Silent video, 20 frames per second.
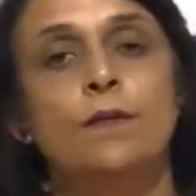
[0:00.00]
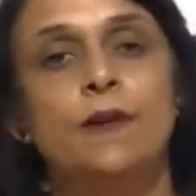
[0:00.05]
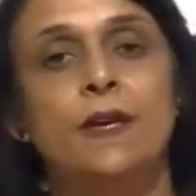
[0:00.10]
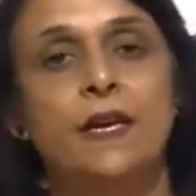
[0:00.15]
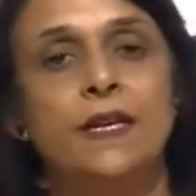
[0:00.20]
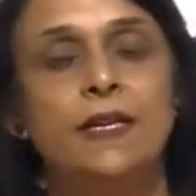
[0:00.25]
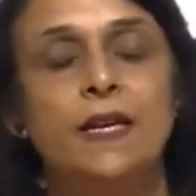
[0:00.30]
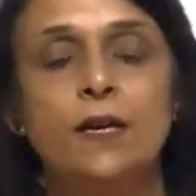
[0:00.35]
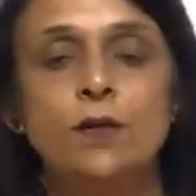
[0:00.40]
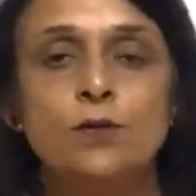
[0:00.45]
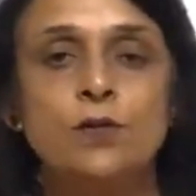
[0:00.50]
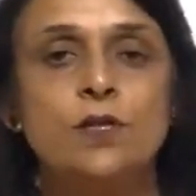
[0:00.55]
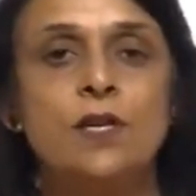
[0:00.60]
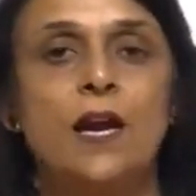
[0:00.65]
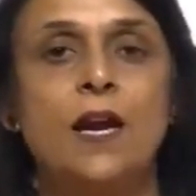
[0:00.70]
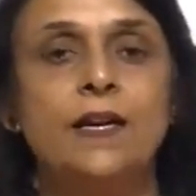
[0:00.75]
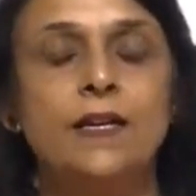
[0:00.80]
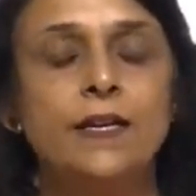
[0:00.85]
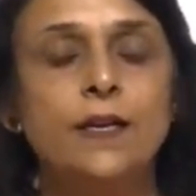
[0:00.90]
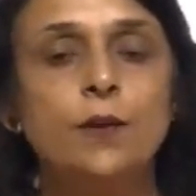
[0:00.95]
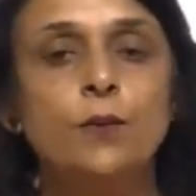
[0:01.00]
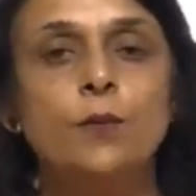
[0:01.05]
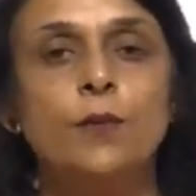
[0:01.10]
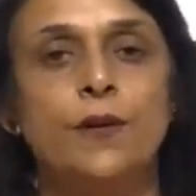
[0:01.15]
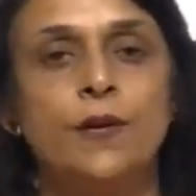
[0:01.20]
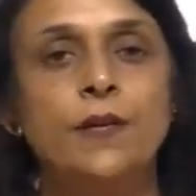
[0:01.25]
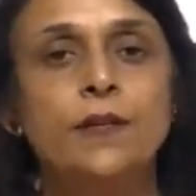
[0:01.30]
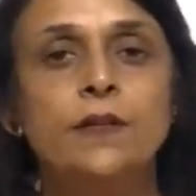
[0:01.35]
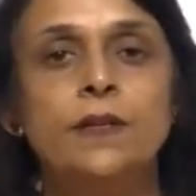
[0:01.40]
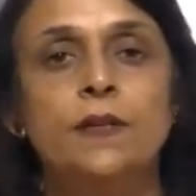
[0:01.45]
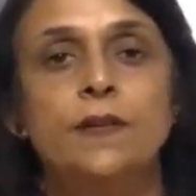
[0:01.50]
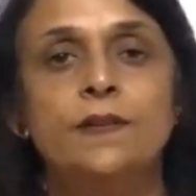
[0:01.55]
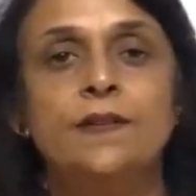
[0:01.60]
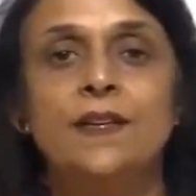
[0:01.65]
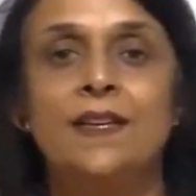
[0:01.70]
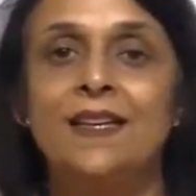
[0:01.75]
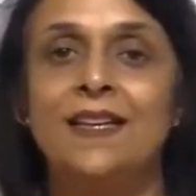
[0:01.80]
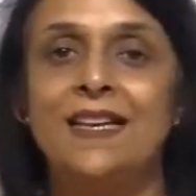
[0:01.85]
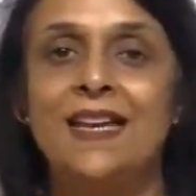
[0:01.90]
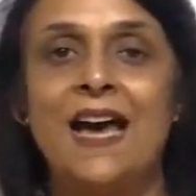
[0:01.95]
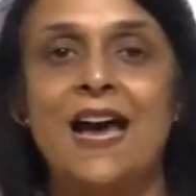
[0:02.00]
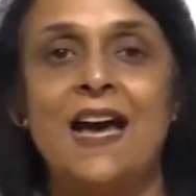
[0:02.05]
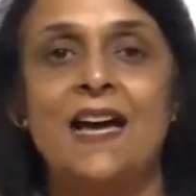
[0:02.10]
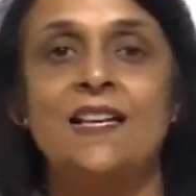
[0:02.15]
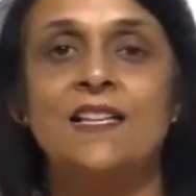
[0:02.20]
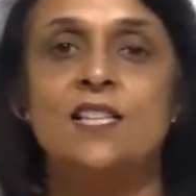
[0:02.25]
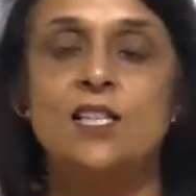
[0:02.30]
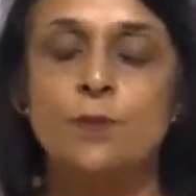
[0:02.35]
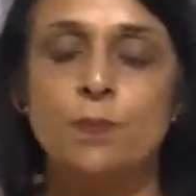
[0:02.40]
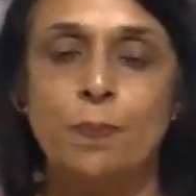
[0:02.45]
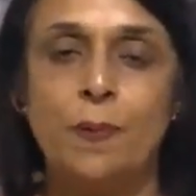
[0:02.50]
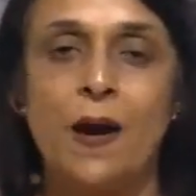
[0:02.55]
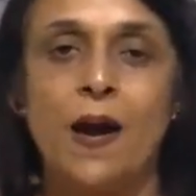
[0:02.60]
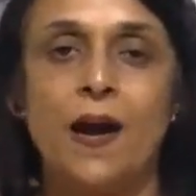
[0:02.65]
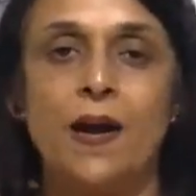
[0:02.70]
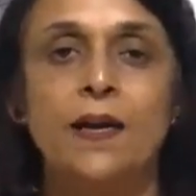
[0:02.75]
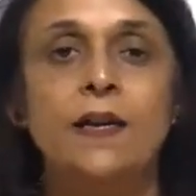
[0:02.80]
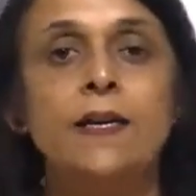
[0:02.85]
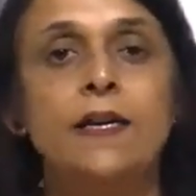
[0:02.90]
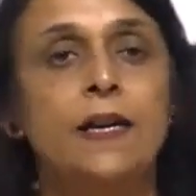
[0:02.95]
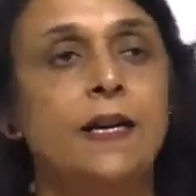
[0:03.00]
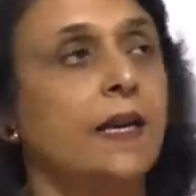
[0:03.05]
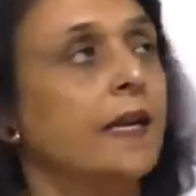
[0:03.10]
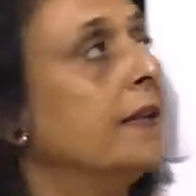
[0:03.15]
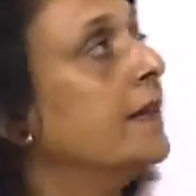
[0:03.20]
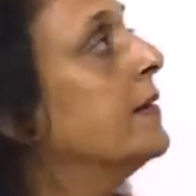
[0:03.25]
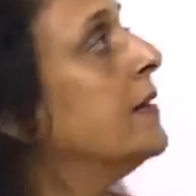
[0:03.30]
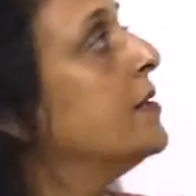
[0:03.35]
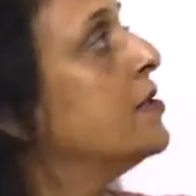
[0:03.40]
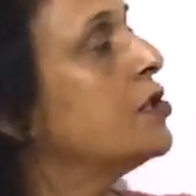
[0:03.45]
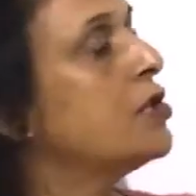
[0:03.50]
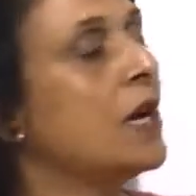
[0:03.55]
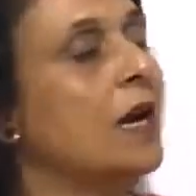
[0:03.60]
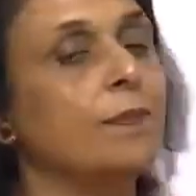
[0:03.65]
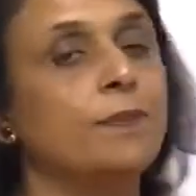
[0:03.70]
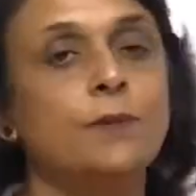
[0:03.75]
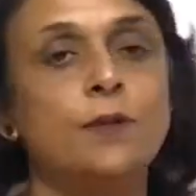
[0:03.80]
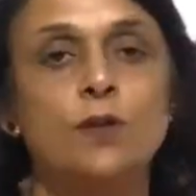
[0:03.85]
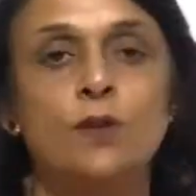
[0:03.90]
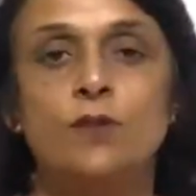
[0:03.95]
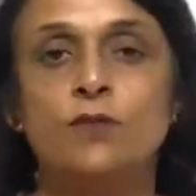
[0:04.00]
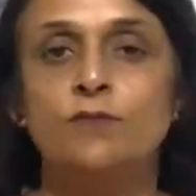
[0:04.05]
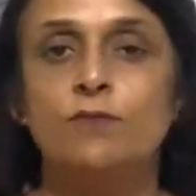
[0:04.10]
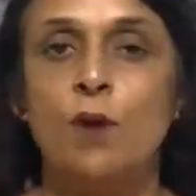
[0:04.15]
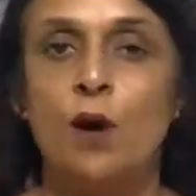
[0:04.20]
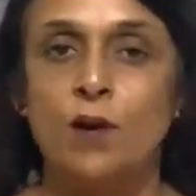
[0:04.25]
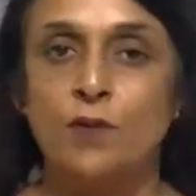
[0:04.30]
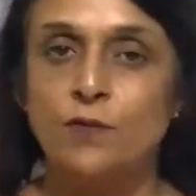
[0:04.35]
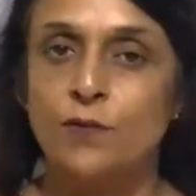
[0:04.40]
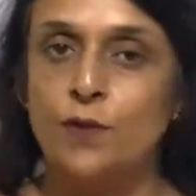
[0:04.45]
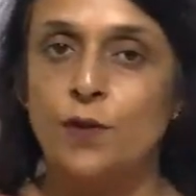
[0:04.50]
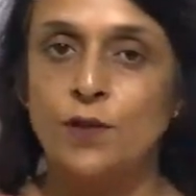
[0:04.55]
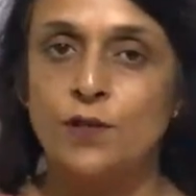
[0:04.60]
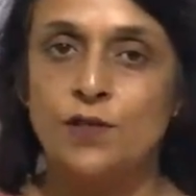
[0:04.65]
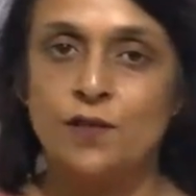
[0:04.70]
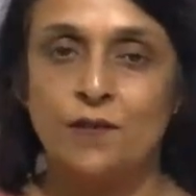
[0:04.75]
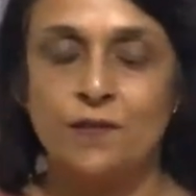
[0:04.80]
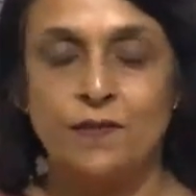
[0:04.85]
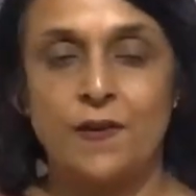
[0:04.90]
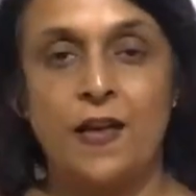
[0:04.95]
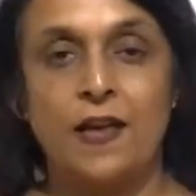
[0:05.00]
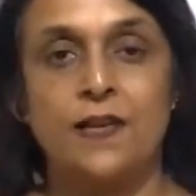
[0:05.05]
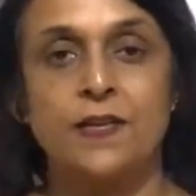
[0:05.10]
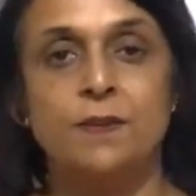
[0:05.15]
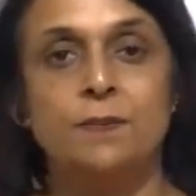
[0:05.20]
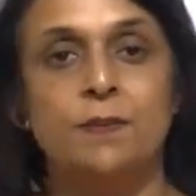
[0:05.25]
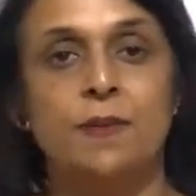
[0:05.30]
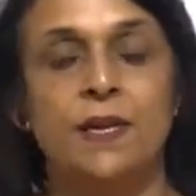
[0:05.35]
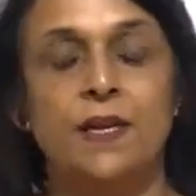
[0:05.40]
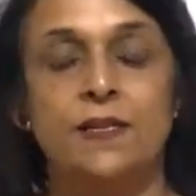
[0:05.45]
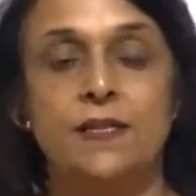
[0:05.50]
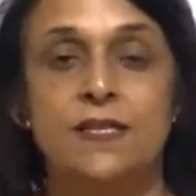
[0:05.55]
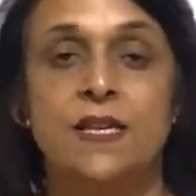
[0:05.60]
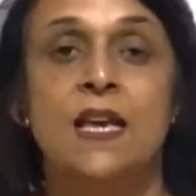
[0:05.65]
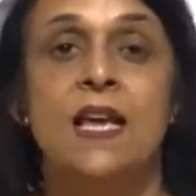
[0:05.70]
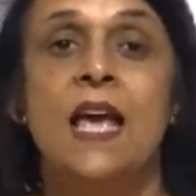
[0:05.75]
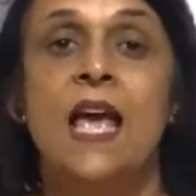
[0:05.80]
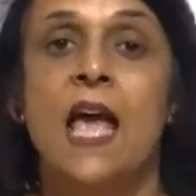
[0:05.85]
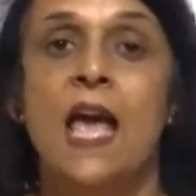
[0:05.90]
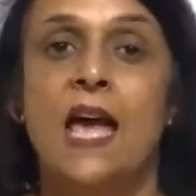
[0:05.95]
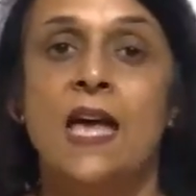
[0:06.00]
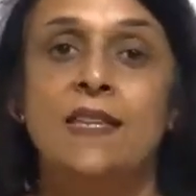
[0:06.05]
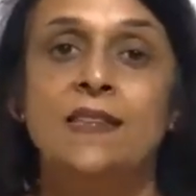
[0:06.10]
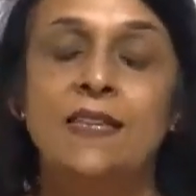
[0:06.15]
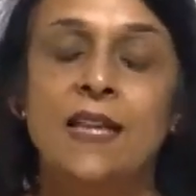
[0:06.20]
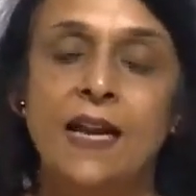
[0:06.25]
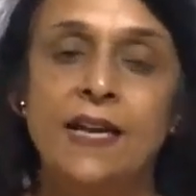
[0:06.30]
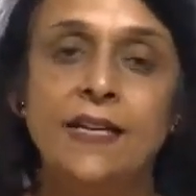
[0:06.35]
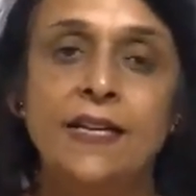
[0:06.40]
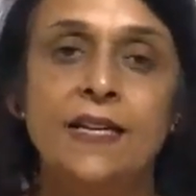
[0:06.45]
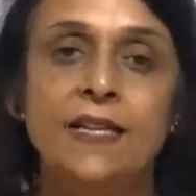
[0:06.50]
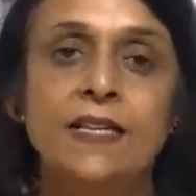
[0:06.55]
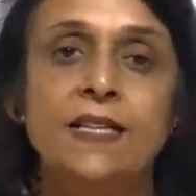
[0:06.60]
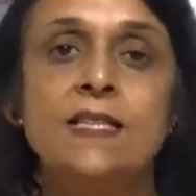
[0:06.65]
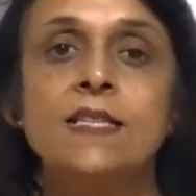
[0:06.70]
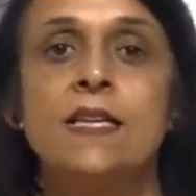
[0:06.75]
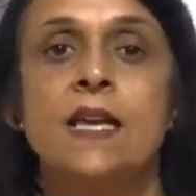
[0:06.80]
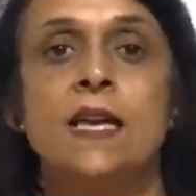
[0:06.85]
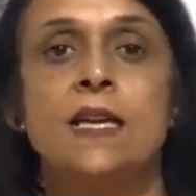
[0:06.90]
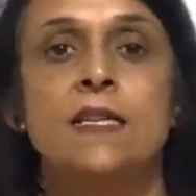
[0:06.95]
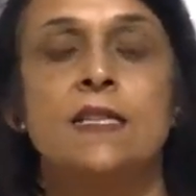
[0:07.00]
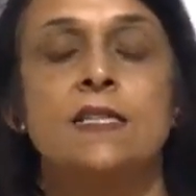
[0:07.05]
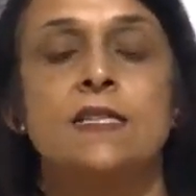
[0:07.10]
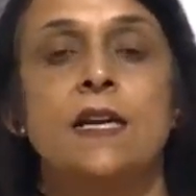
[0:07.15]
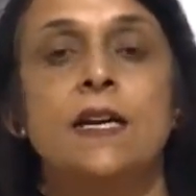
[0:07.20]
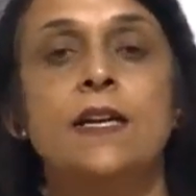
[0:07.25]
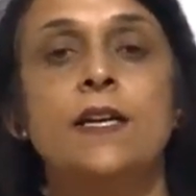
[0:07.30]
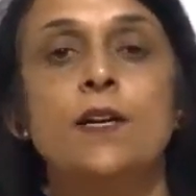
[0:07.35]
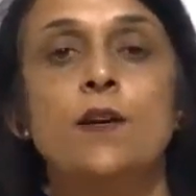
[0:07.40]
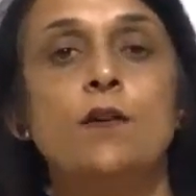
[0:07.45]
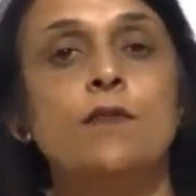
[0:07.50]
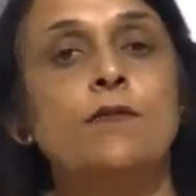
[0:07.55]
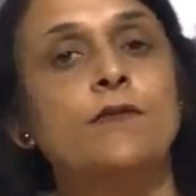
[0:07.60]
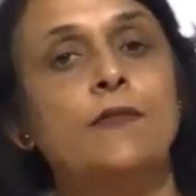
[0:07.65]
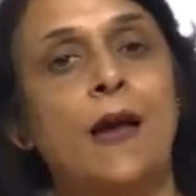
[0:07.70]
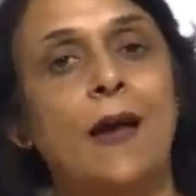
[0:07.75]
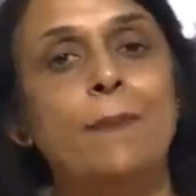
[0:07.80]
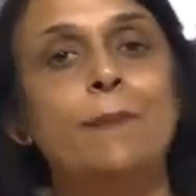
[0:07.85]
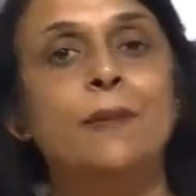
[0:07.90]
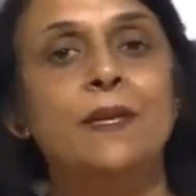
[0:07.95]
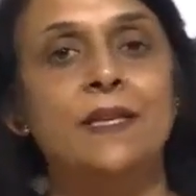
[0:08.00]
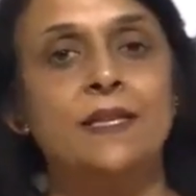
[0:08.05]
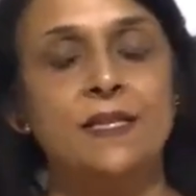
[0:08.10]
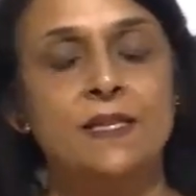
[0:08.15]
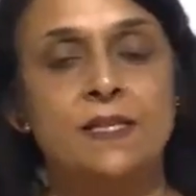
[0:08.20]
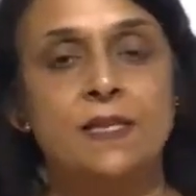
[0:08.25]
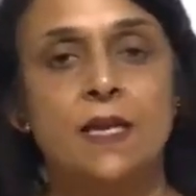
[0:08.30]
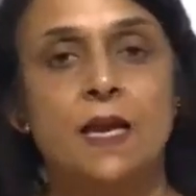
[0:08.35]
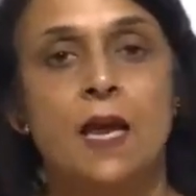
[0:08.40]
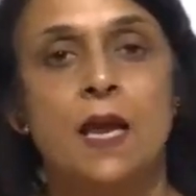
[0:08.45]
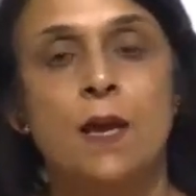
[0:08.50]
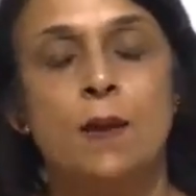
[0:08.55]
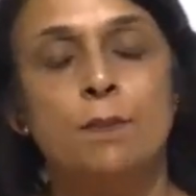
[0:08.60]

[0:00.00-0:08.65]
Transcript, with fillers: We are now starting with the last part in this chapter of morphology of flowering plants, and that is study of families.